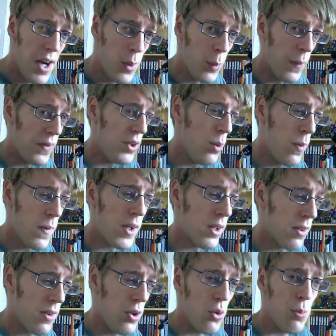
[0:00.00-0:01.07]
whether you
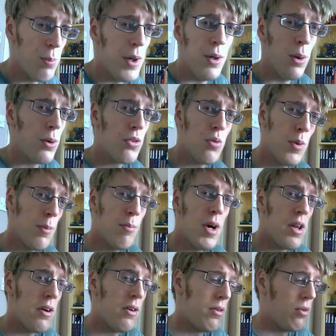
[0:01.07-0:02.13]
think the alt mode looks a bit
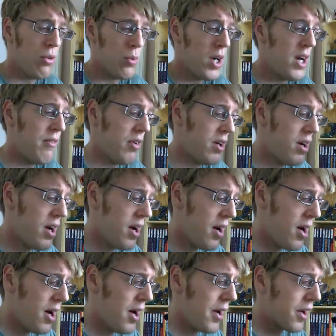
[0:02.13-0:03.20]
better or whatever.
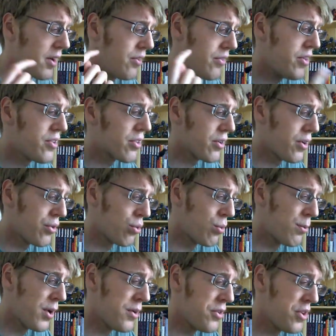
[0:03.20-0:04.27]
Because this guy's alt
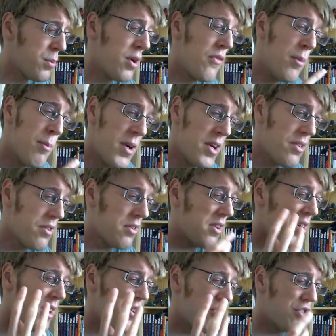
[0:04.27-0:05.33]
mode is a bit of a mess.
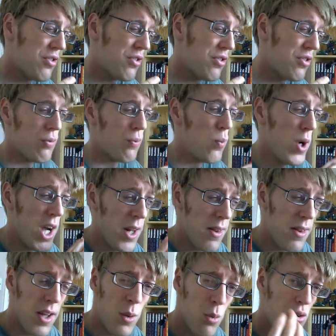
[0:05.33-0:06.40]
It is just a sort of weird
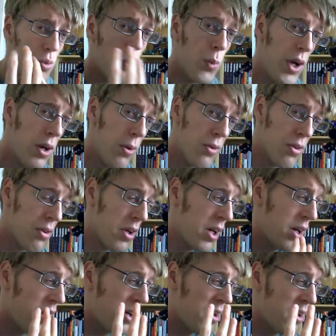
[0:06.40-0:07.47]
thing with some wheels on it,
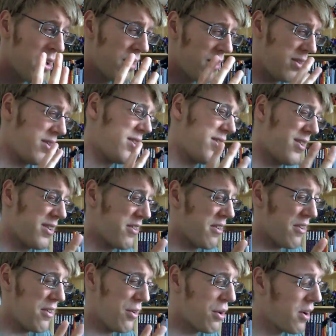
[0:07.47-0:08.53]
and I
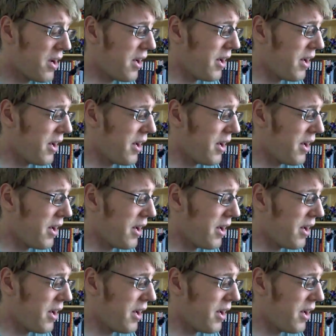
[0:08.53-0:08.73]
don't know.